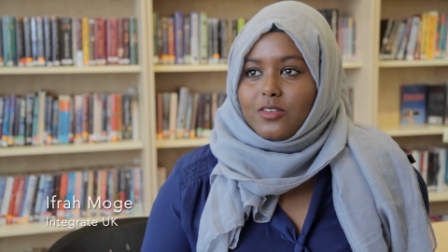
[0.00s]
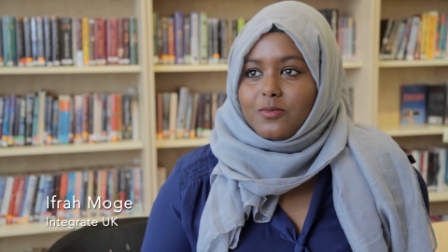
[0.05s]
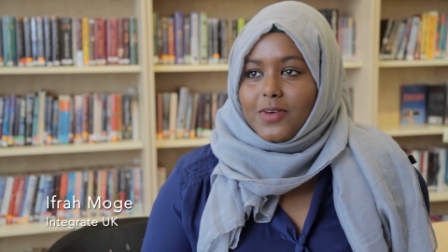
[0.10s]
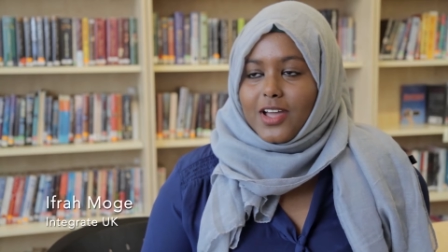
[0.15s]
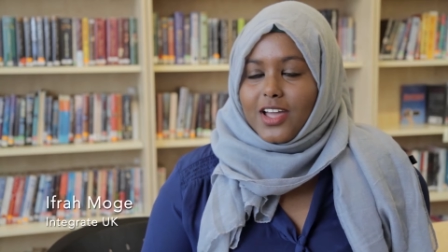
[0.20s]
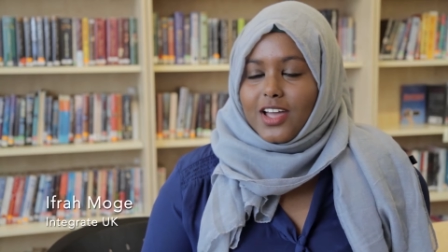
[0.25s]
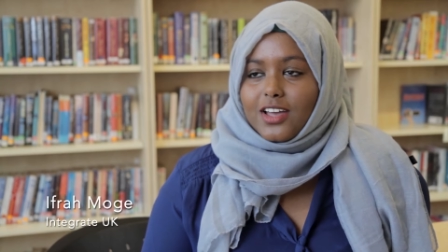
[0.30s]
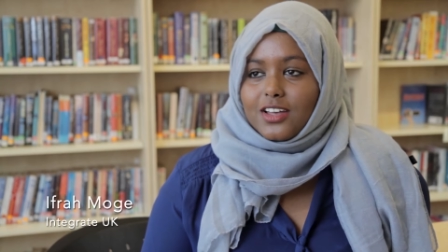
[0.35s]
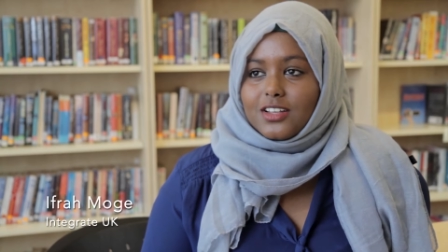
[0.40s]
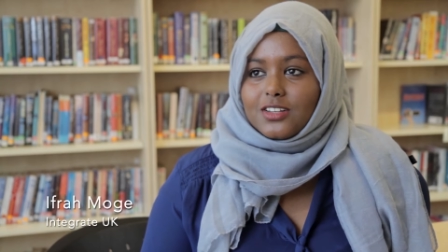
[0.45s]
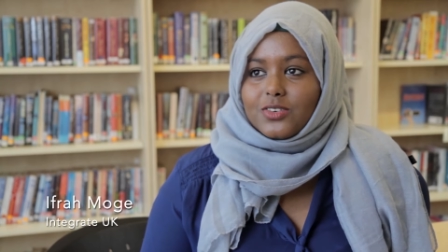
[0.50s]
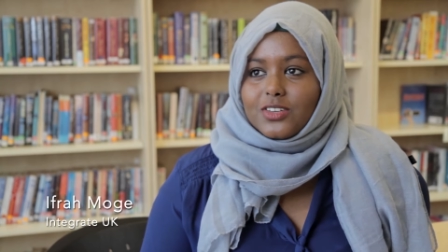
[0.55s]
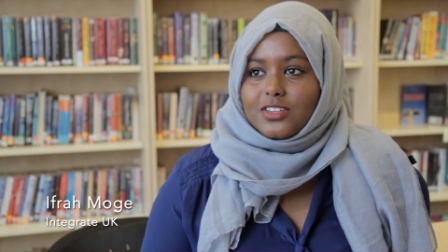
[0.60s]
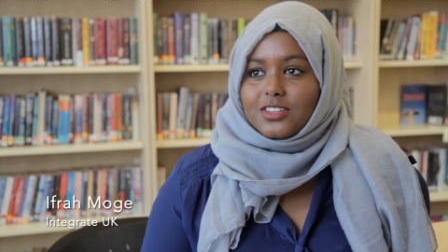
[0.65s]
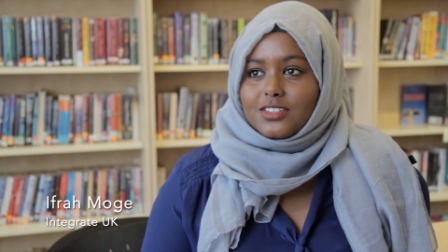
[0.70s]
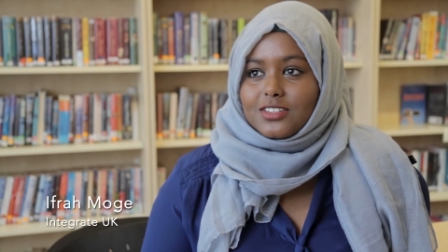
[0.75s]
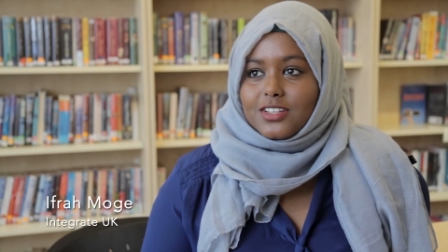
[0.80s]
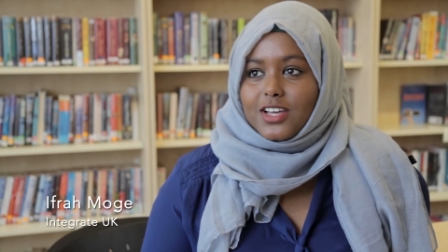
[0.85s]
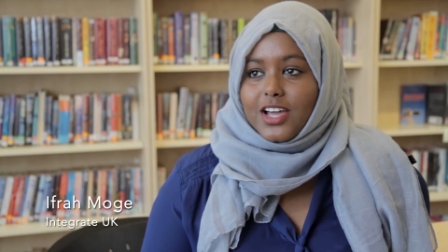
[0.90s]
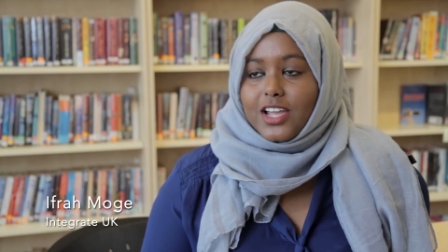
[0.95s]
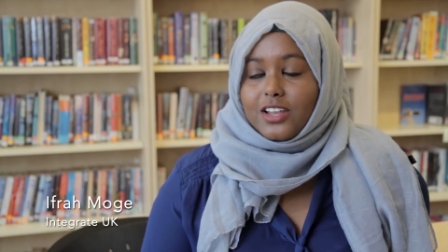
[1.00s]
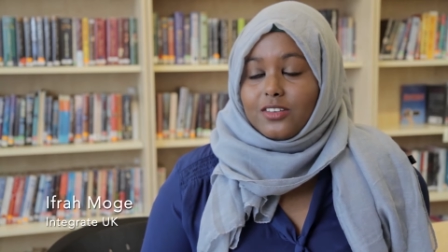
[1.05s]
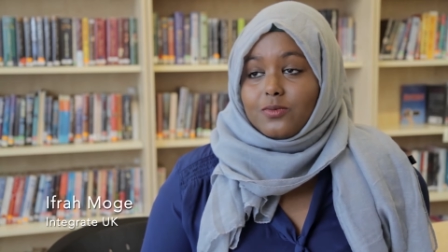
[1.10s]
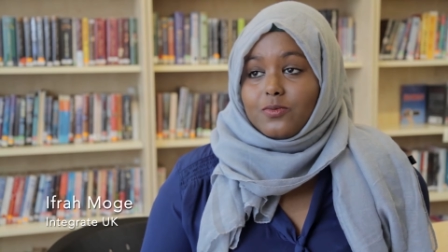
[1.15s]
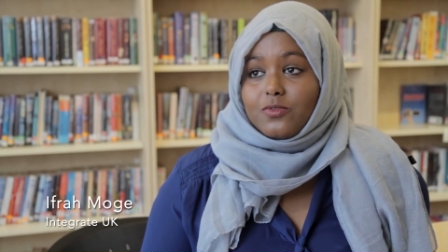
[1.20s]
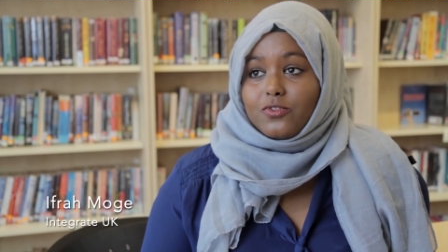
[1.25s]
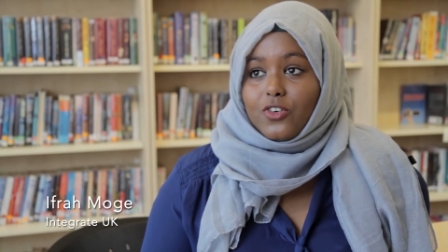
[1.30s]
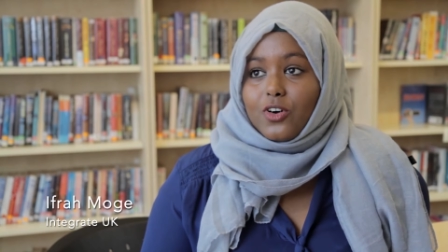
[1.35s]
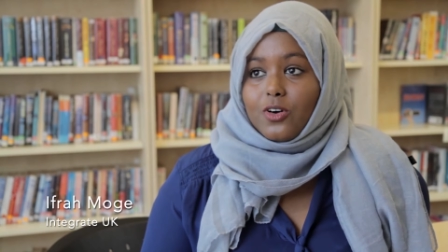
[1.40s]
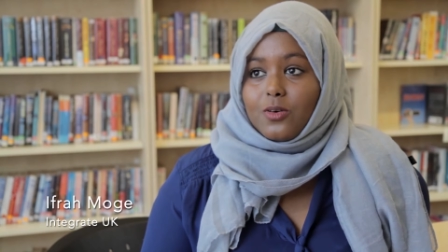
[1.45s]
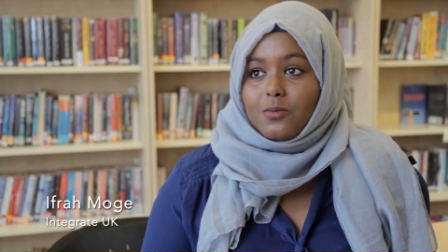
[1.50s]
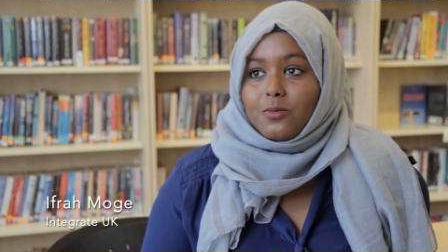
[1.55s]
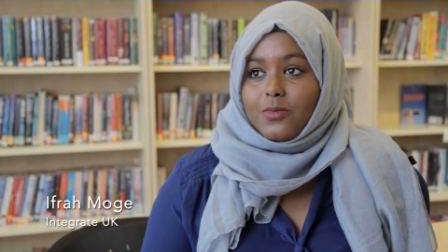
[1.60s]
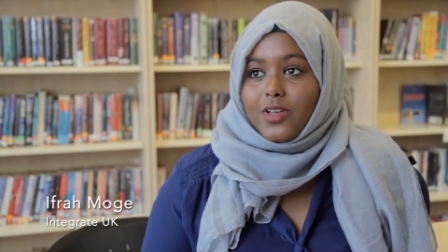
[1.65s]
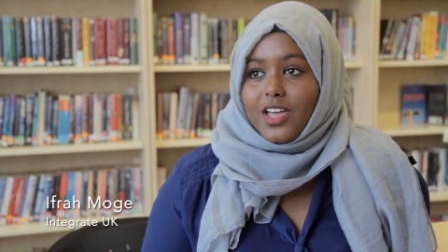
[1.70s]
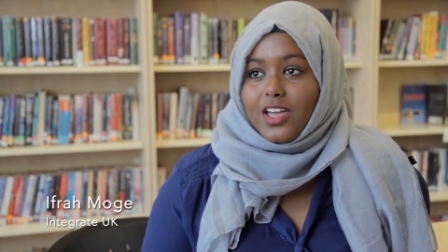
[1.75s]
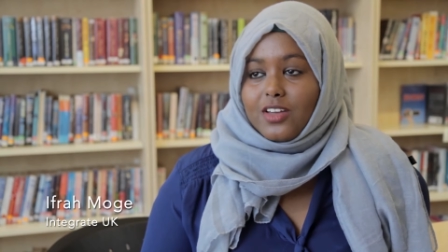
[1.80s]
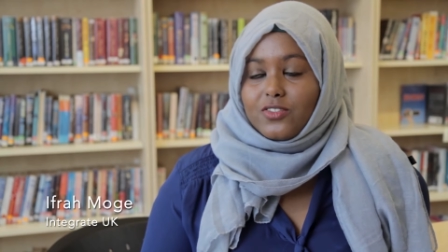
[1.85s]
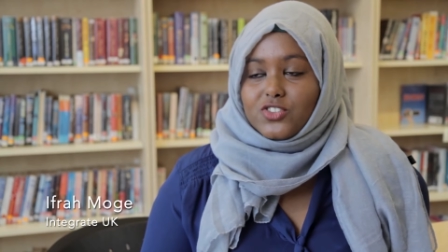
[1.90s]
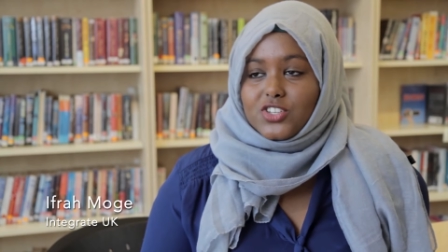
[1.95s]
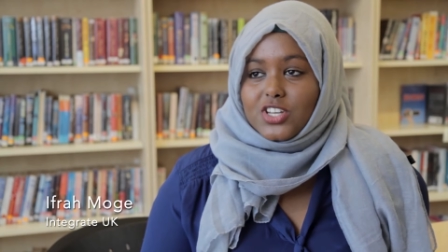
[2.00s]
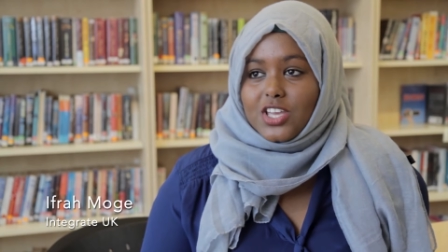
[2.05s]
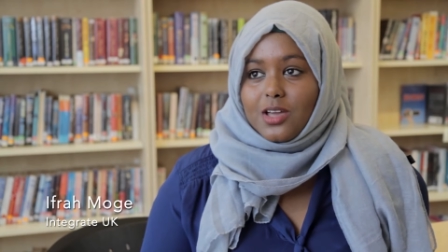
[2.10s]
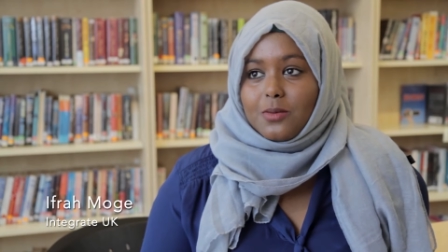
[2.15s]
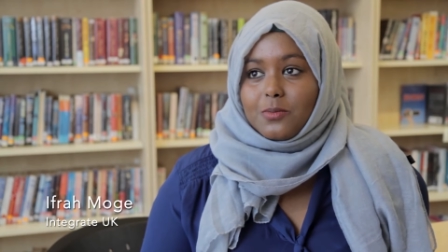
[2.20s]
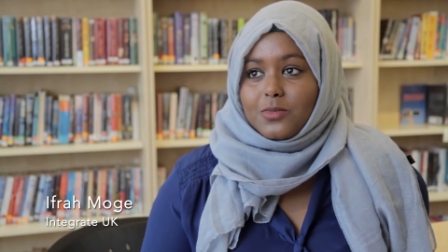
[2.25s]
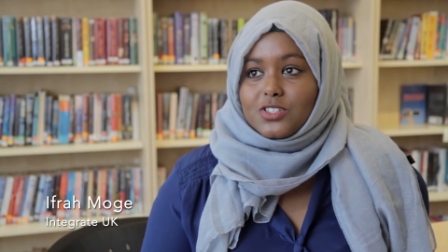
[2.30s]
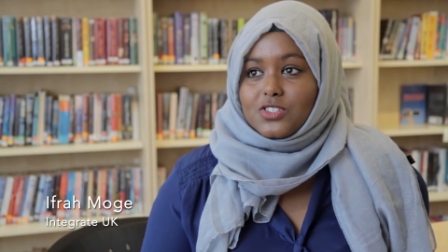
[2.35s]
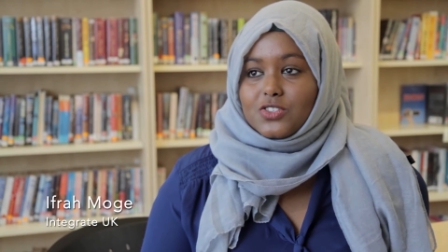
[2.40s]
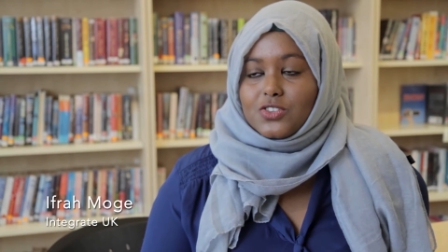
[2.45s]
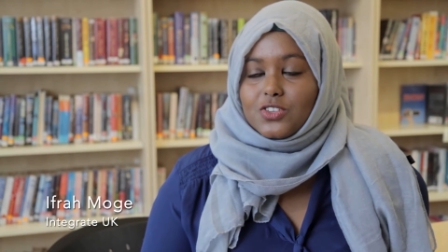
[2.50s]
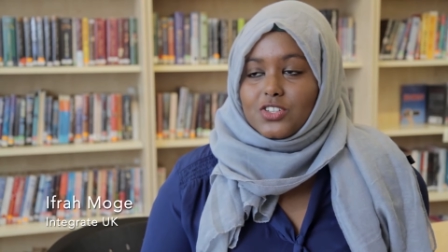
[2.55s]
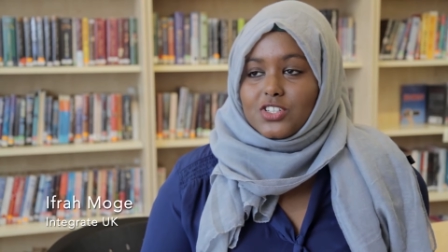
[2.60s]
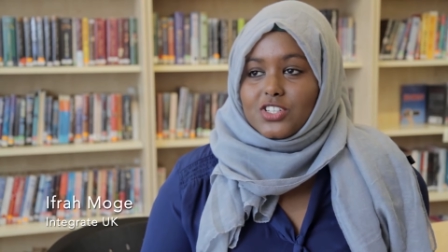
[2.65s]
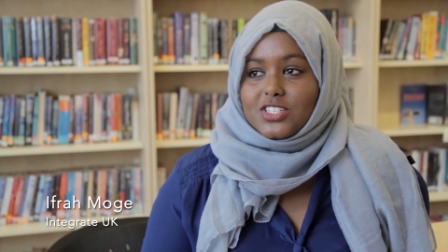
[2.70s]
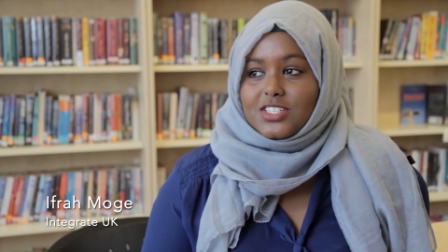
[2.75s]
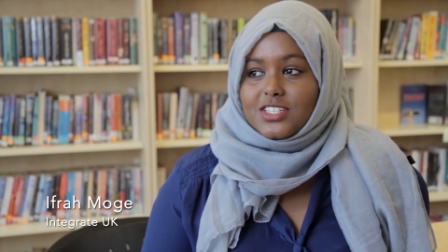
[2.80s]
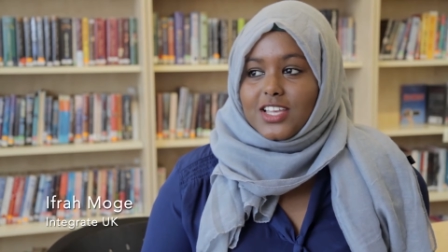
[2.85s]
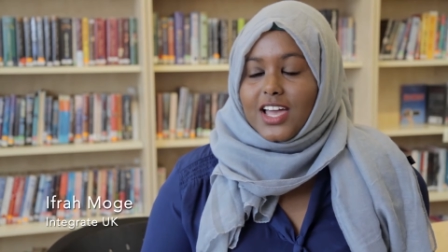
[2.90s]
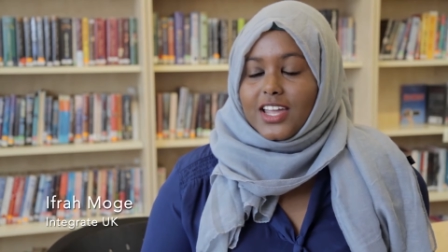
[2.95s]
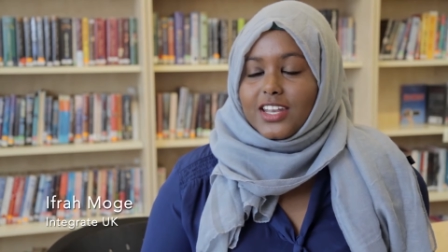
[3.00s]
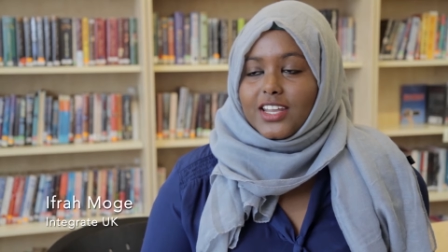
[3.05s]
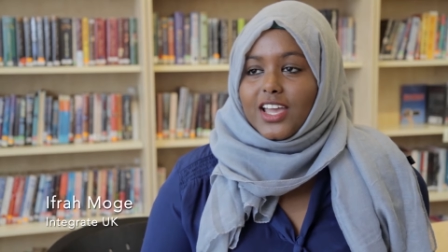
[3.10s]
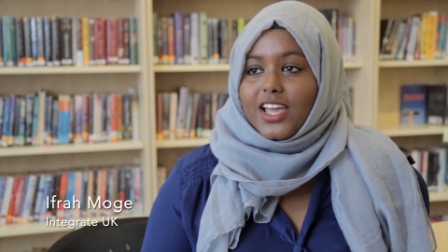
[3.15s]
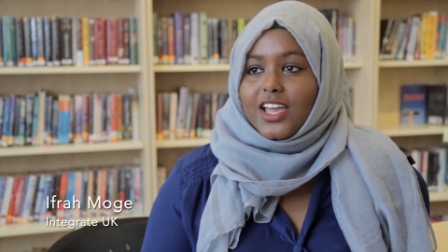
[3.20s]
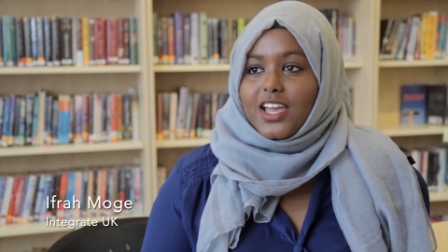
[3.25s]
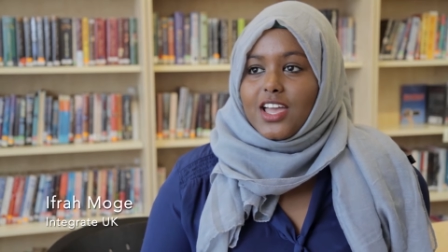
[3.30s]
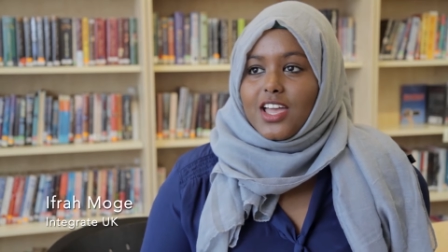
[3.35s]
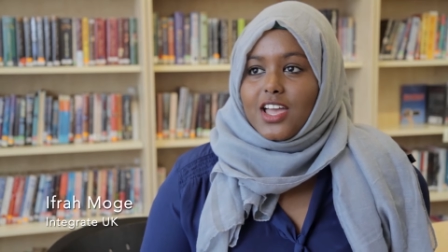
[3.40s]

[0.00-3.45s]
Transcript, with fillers: of my aunts died from F G M as soon as she's had it,